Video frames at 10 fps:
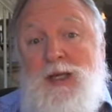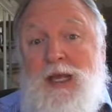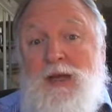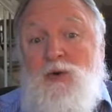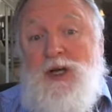
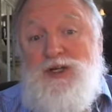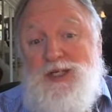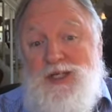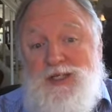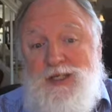in
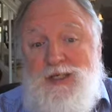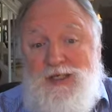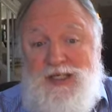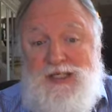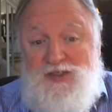Washington,
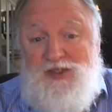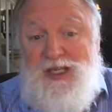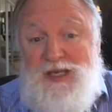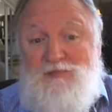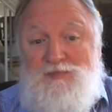
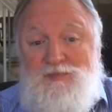D.C.